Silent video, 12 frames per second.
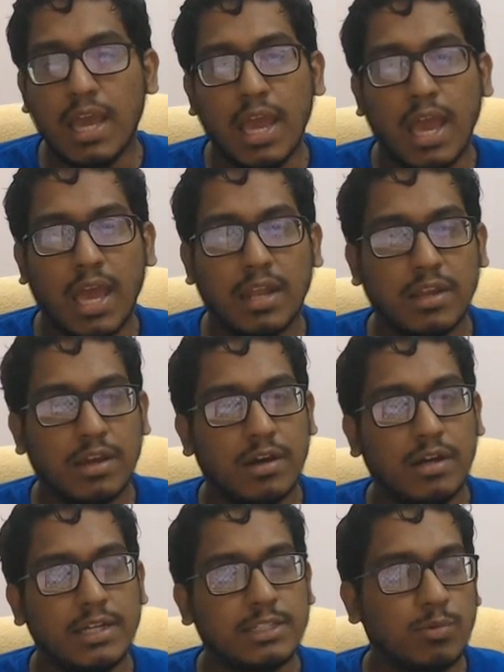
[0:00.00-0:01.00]
And
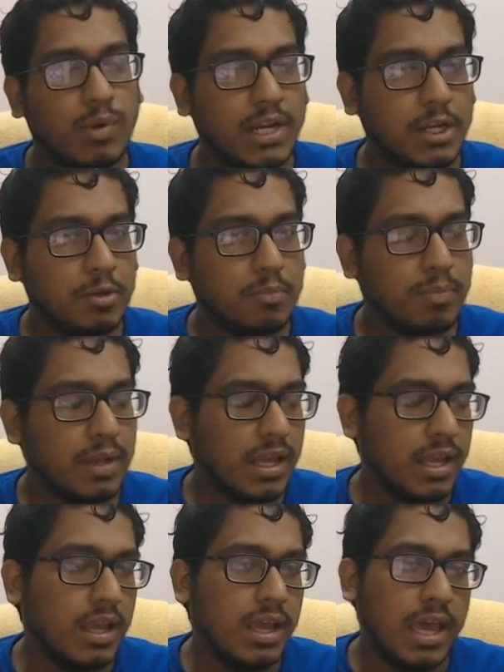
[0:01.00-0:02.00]
here it's white to
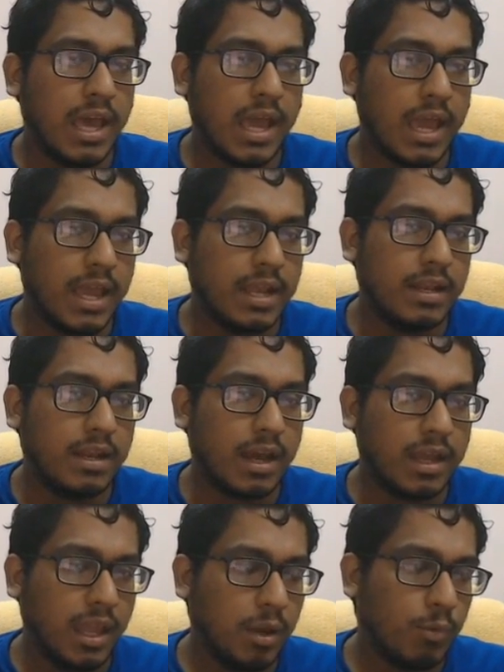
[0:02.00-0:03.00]
play. And
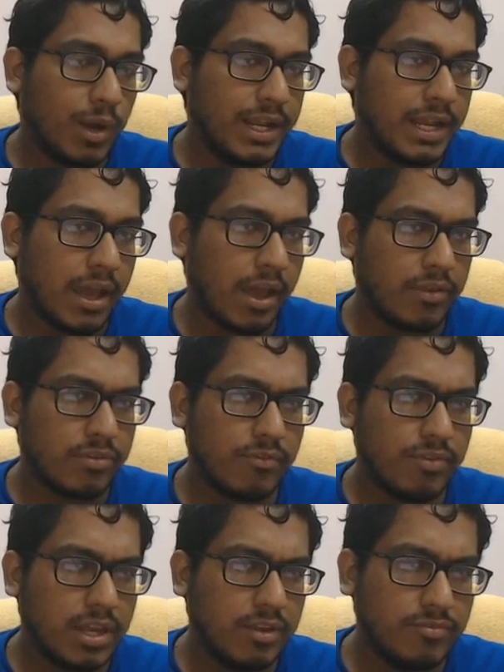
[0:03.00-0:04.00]
again, white has a
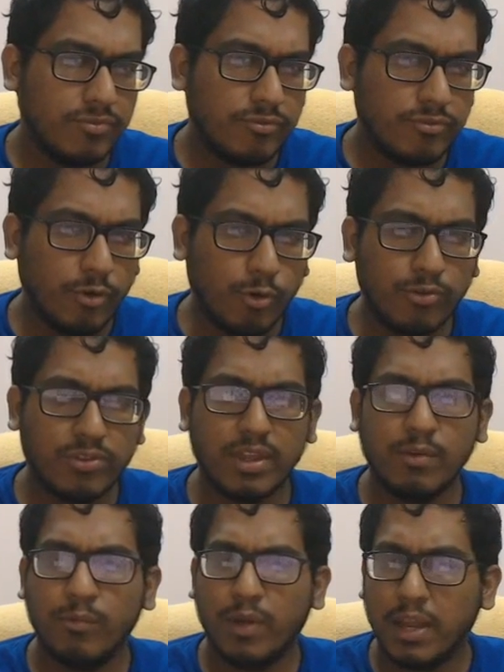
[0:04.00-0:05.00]
very
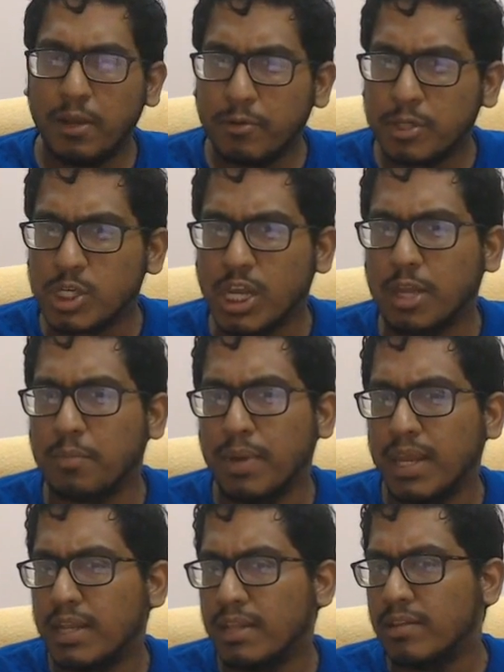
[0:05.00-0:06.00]
forcing way to
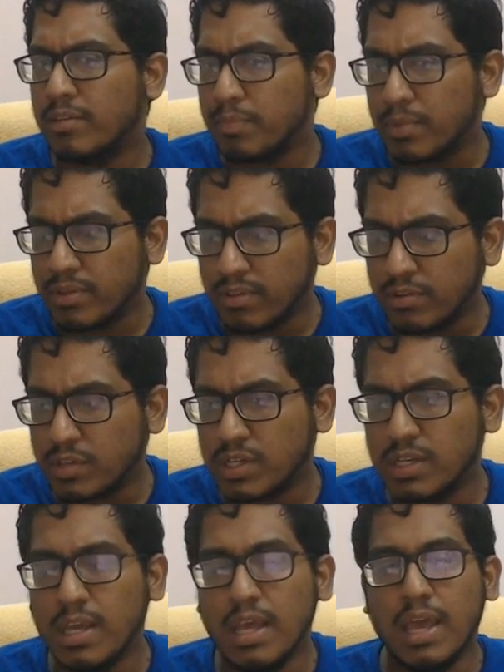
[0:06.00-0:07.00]
checkmate in this
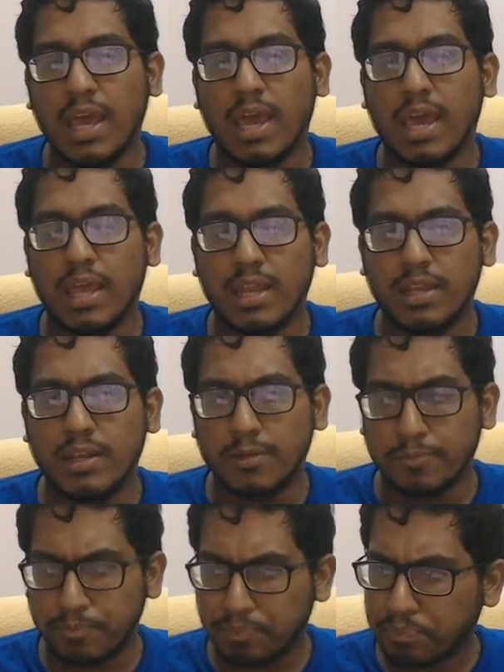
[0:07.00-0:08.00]
position. And
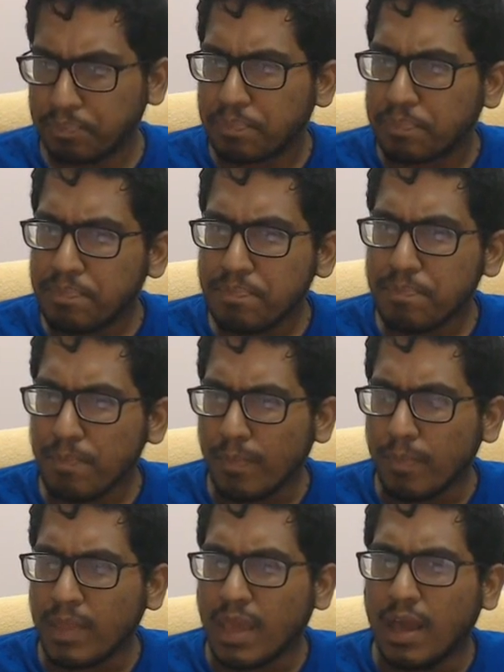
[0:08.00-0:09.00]

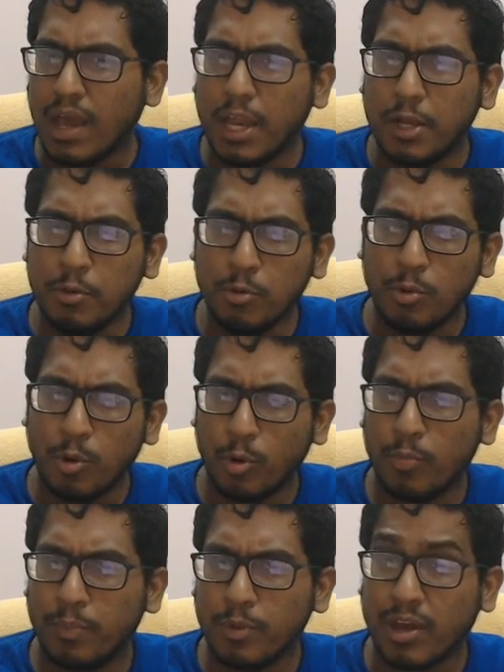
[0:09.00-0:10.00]
I do
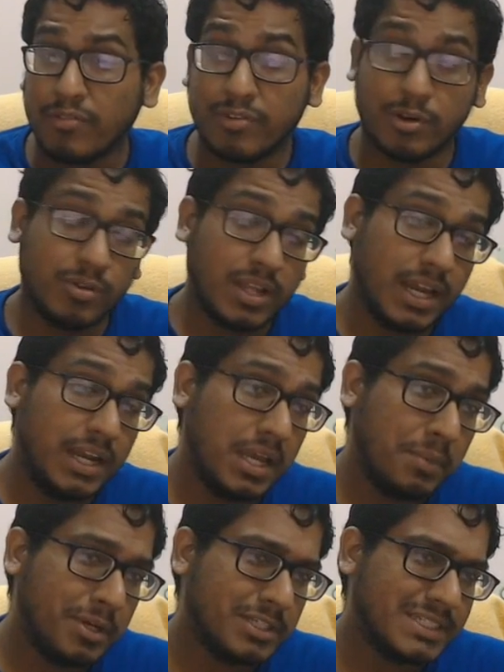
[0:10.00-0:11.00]
hope you have found the
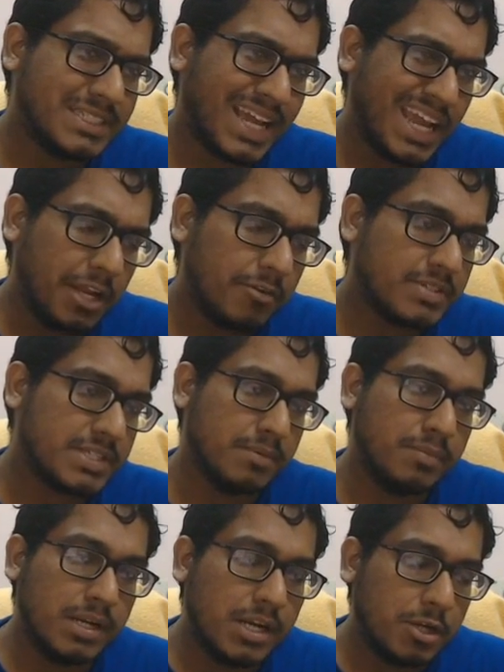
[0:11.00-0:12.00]
idea because it's kind of
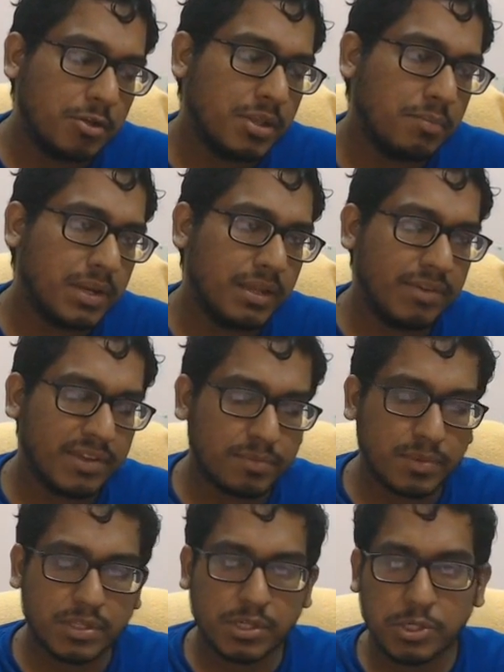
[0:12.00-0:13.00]
similar to the previous
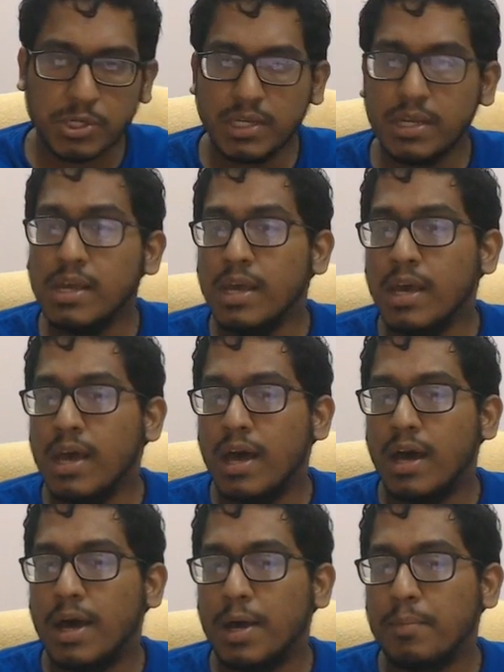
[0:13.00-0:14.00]
position.
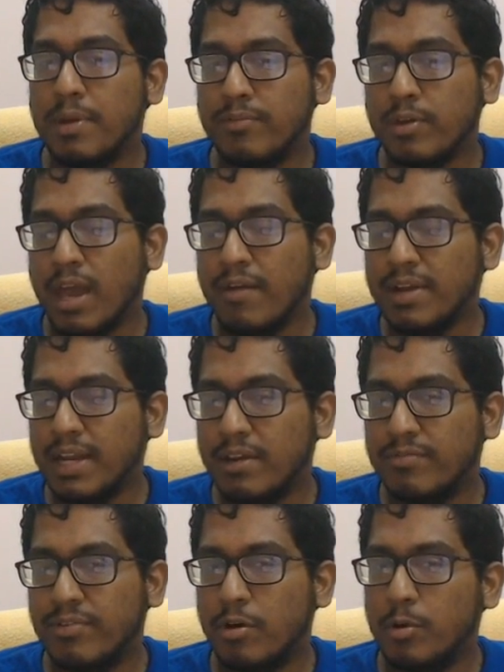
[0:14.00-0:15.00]
If you haven't
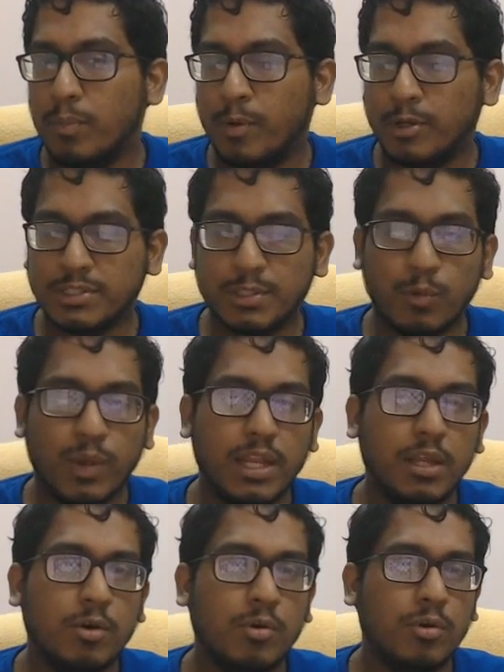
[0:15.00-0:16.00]
yet found, pause the
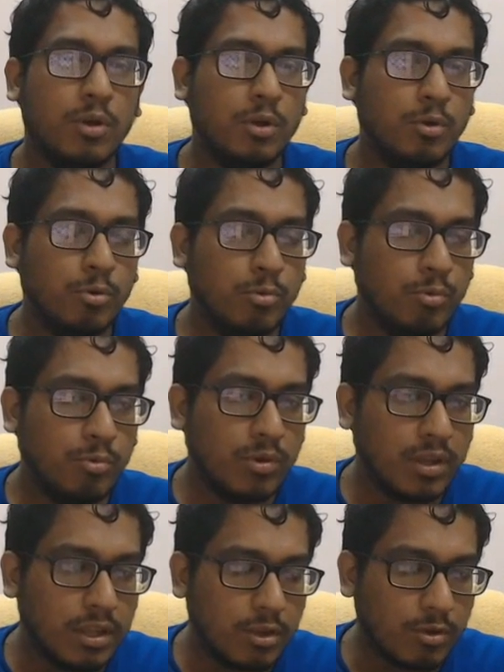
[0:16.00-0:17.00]
video, do
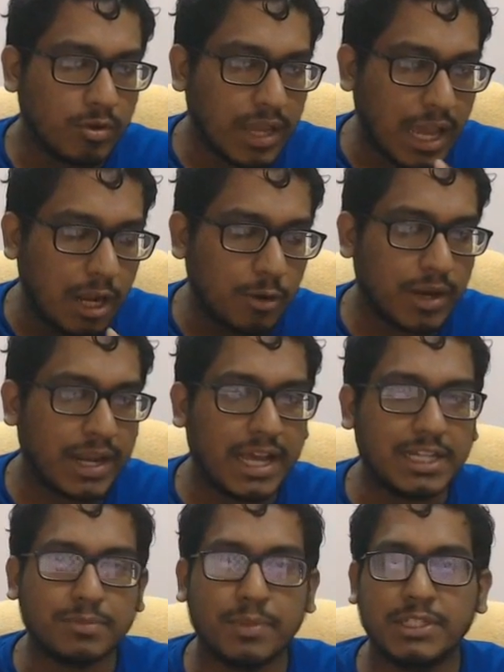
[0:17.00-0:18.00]
calculate
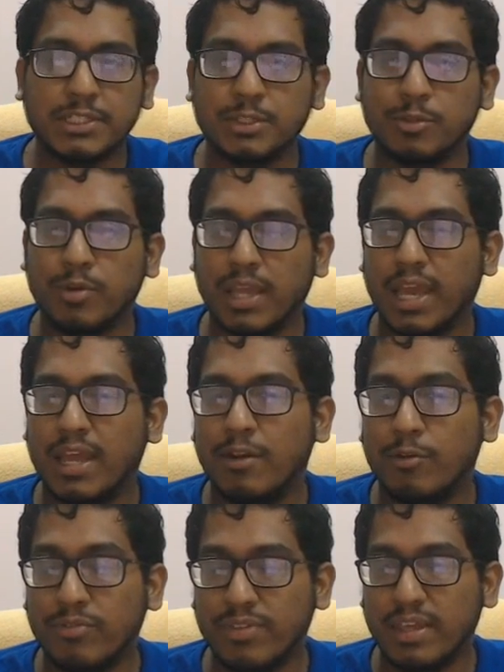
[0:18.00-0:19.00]
as much as you can
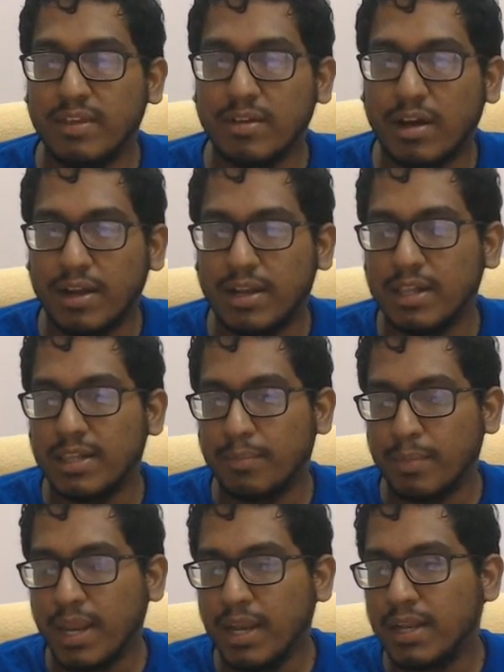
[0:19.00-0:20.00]
to see till the
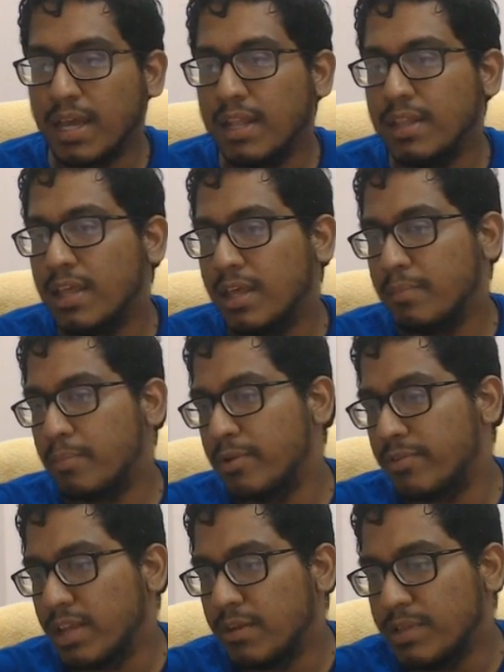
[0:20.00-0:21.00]
mate and then
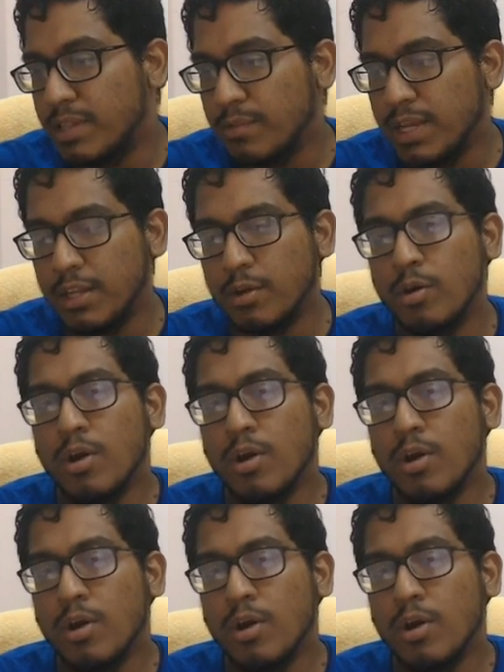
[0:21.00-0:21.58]
proceed with the video.